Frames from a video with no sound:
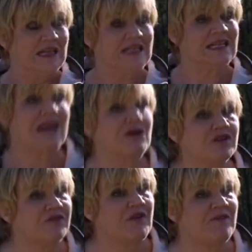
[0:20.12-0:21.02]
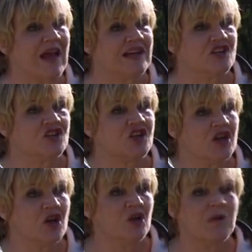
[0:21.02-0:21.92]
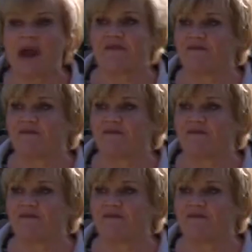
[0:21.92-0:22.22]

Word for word: this is out of revenge? Well, I